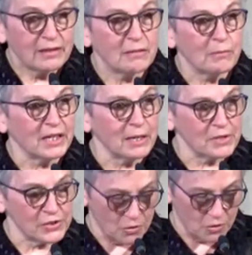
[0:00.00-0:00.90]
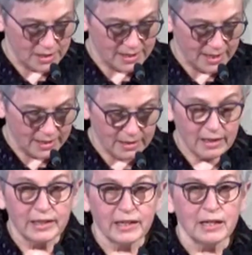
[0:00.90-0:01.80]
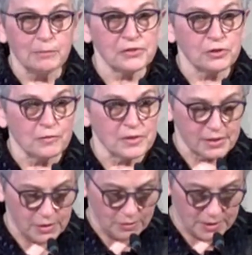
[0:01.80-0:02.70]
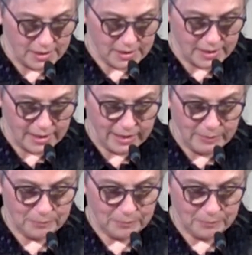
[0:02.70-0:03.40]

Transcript: My name is Dawn Dana and I am the Service Associate today.